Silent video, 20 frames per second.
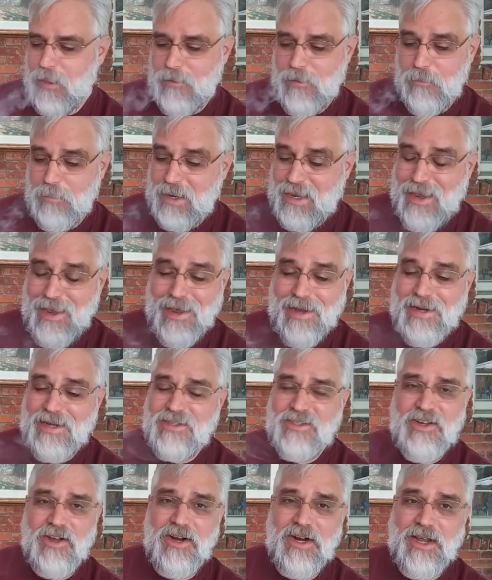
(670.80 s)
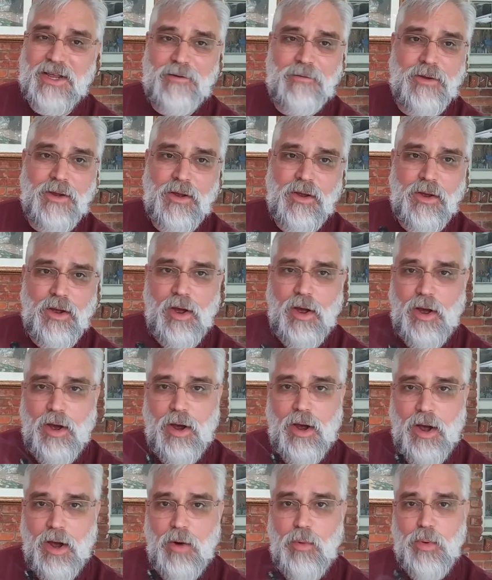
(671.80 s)
mechanics on it
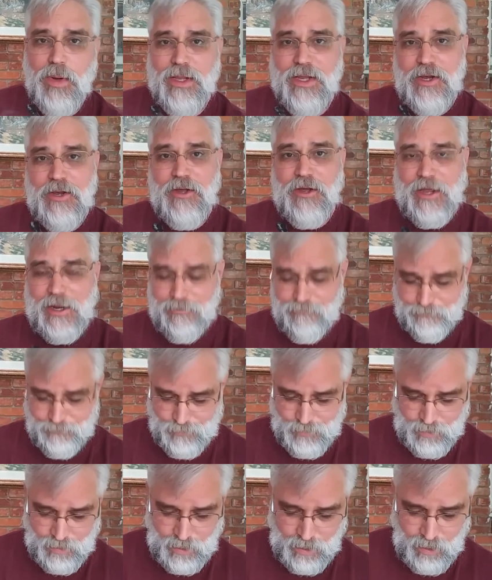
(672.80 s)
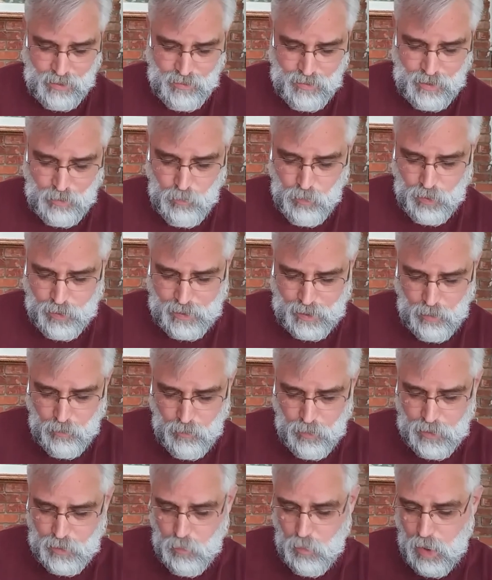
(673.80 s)
are, are really good. They, they work out
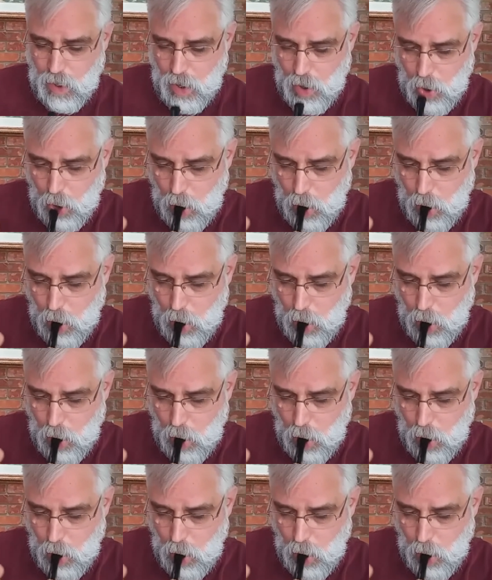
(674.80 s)
really well.